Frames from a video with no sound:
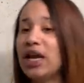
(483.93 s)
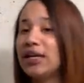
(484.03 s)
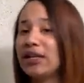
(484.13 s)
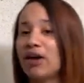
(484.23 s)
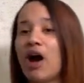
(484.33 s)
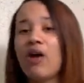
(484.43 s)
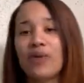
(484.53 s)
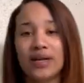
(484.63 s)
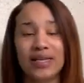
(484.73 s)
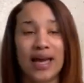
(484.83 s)
They
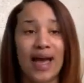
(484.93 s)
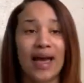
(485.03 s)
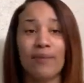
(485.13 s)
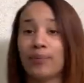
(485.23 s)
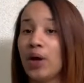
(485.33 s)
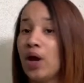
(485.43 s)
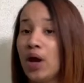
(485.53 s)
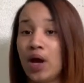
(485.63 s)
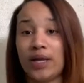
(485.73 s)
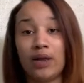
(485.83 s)
already got
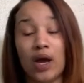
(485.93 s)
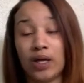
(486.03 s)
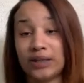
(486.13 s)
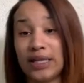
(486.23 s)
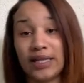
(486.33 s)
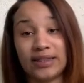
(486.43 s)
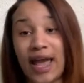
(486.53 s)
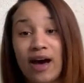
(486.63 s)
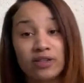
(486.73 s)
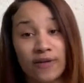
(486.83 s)

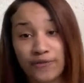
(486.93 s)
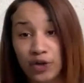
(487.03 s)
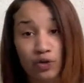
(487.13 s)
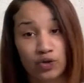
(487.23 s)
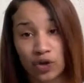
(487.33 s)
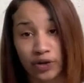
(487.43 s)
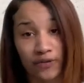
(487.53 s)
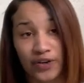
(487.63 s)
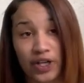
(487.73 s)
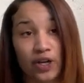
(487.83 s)
1,000 views on their
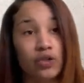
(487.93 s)
video,